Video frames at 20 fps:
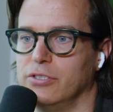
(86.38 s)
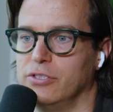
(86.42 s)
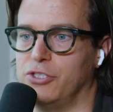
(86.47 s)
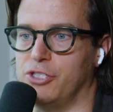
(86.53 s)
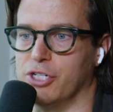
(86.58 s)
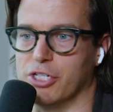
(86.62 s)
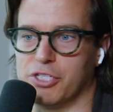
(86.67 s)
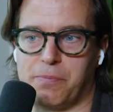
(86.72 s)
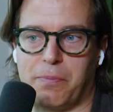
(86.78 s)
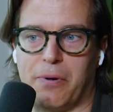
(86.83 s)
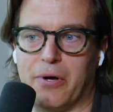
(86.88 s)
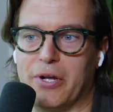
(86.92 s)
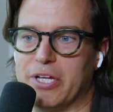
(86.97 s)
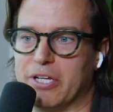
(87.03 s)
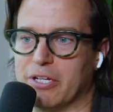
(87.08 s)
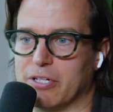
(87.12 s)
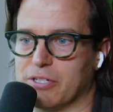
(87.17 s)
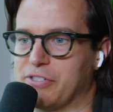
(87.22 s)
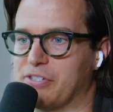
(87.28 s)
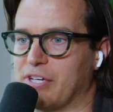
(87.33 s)
just putting
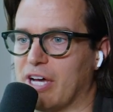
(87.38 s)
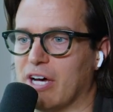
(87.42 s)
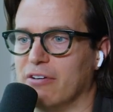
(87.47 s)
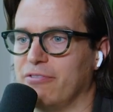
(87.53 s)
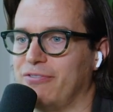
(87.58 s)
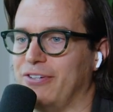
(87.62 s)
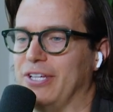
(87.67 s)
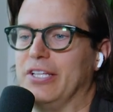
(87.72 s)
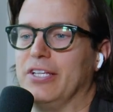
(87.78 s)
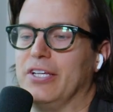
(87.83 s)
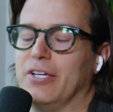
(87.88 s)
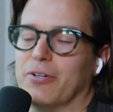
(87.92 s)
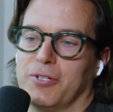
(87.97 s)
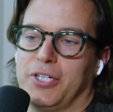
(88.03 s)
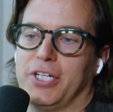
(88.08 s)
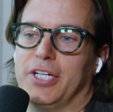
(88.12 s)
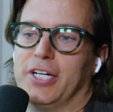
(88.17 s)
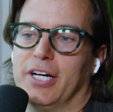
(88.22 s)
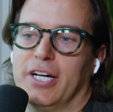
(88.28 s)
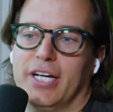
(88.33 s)
yourself in the
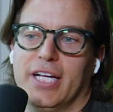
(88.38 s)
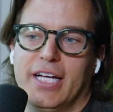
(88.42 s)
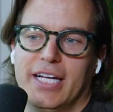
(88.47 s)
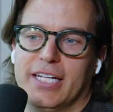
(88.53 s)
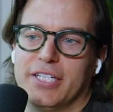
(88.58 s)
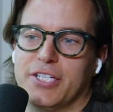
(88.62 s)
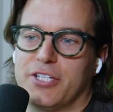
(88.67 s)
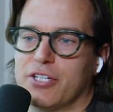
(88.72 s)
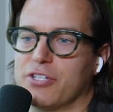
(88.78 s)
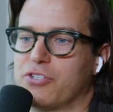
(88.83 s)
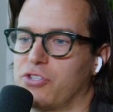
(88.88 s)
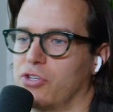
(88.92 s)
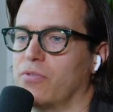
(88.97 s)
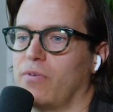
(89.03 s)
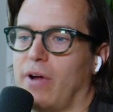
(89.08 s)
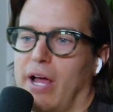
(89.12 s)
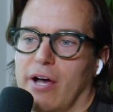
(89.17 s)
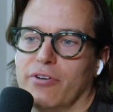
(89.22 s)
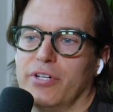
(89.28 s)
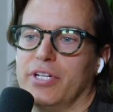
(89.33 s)
arena and just
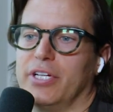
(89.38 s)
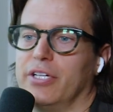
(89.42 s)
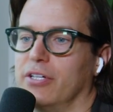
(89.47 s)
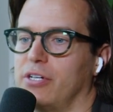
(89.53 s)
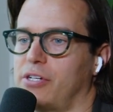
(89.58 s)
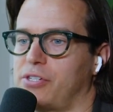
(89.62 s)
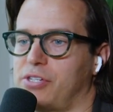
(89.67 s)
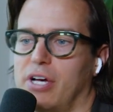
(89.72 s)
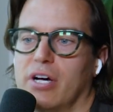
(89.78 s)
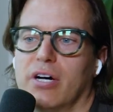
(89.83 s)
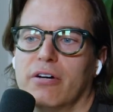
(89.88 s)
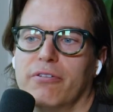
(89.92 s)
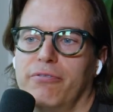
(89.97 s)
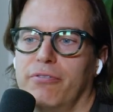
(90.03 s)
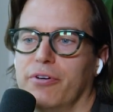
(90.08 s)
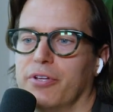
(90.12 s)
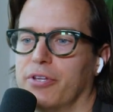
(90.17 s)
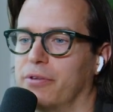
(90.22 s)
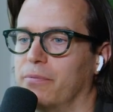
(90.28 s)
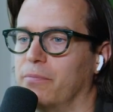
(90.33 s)
surrounding yourself
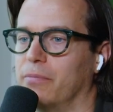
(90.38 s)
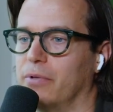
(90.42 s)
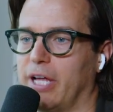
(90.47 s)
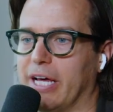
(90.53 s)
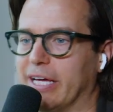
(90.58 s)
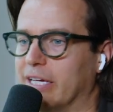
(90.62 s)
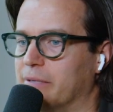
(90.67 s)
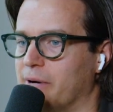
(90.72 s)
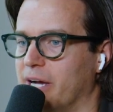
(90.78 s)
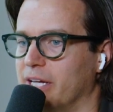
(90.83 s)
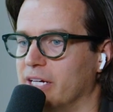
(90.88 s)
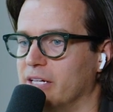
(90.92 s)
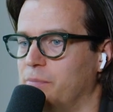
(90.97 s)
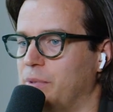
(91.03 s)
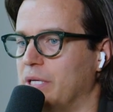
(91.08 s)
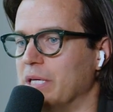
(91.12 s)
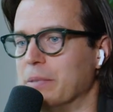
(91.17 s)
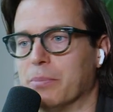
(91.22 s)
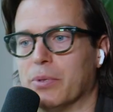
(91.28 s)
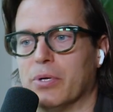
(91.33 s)
with like minded
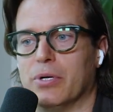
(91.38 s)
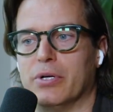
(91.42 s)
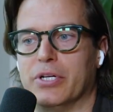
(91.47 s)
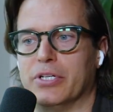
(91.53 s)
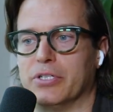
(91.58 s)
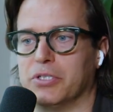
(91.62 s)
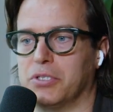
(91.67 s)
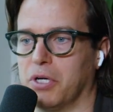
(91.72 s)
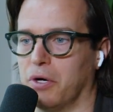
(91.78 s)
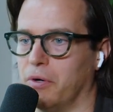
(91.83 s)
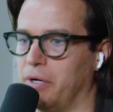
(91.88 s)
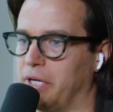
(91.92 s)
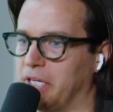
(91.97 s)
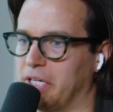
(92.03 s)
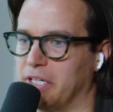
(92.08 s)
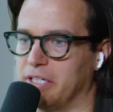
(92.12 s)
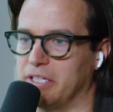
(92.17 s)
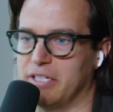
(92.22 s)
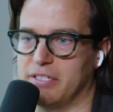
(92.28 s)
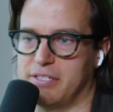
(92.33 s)
people and
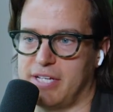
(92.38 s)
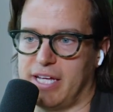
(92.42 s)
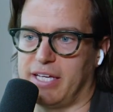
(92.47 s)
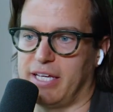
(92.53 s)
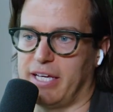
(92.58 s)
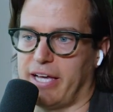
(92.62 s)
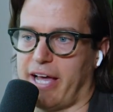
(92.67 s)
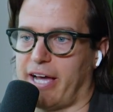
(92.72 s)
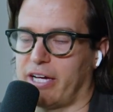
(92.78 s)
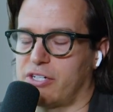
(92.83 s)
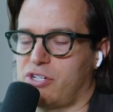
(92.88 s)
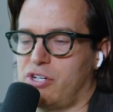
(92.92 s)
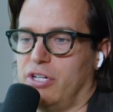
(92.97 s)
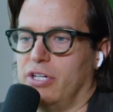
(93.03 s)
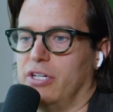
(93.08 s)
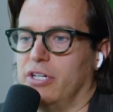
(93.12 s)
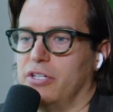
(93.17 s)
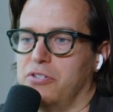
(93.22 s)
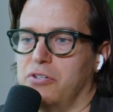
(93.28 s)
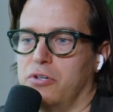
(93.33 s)
going and taking action
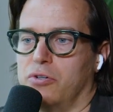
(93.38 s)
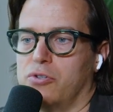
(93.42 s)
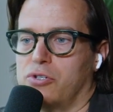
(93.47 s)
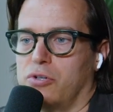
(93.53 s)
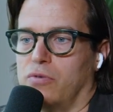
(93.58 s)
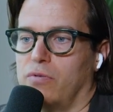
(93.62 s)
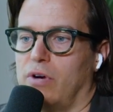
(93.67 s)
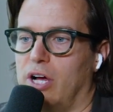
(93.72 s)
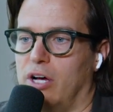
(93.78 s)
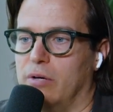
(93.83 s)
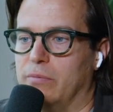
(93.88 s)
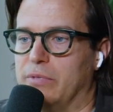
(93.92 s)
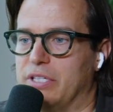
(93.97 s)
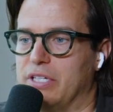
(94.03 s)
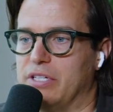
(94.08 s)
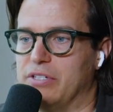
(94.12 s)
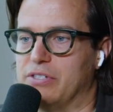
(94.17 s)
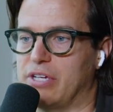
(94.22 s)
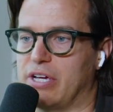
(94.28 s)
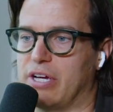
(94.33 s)
in a social realm in
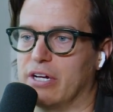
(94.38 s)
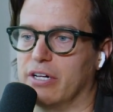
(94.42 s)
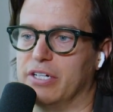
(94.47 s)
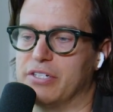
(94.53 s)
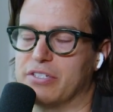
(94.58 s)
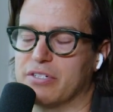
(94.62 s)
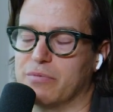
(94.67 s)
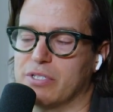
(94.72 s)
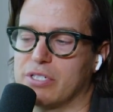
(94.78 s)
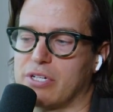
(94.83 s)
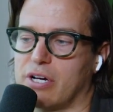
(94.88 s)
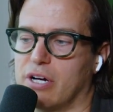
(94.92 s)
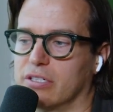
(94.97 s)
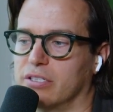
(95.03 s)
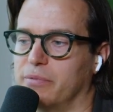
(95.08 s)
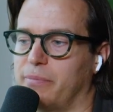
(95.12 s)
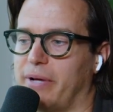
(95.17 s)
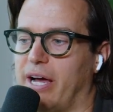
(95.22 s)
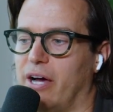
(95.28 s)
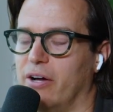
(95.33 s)
these areas that we talked
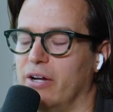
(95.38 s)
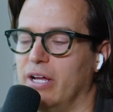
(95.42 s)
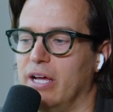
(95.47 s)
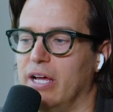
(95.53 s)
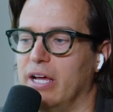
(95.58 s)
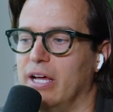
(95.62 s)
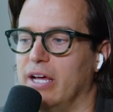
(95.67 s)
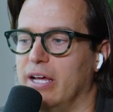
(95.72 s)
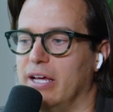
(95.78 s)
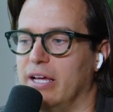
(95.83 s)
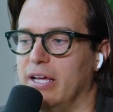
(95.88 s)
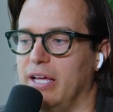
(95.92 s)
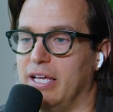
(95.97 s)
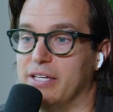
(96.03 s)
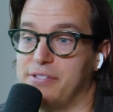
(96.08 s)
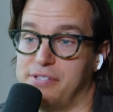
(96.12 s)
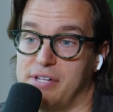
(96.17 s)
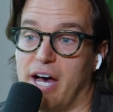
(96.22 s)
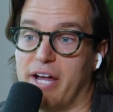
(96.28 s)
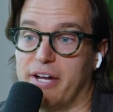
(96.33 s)
about
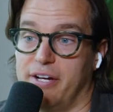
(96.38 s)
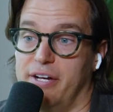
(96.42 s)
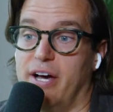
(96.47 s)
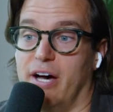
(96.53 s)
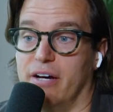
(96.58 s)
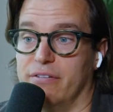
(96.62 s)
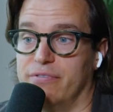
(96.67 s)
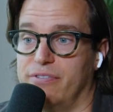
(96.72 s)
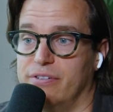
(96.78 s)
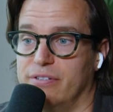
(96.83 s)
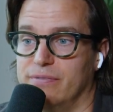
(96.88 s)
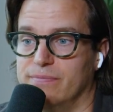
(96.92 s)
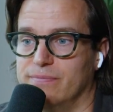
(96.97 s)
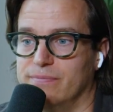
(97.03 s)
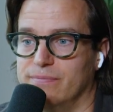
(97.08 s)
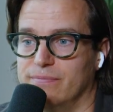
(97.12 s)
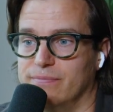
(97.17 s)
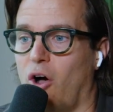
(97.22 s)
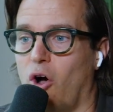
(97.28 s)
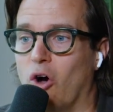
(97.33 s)
is not enough.
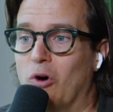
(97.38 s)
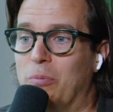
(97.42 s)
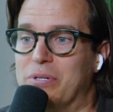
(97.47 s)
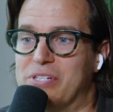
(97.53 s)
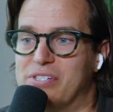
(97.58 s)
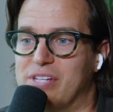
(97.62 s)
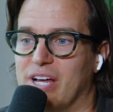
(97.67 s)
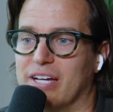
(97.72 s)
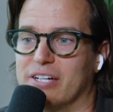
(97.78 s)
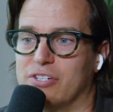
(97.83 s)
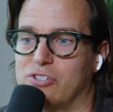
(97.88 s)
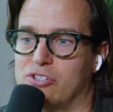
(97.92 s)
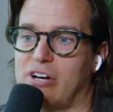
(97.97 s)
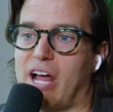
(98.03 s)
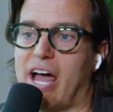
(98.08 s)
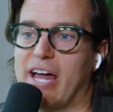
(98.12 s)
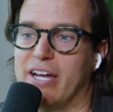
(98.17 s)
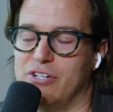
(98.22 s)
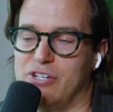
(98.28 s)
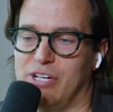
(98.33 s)
Hope is not a
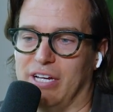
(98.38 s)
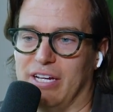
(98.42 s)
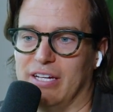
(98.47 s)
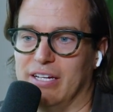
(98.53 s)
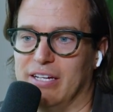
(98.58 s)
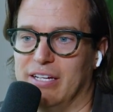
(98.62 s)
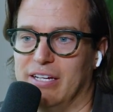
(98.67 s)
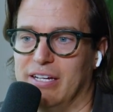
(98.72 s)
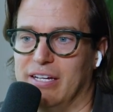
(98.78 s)
strategy.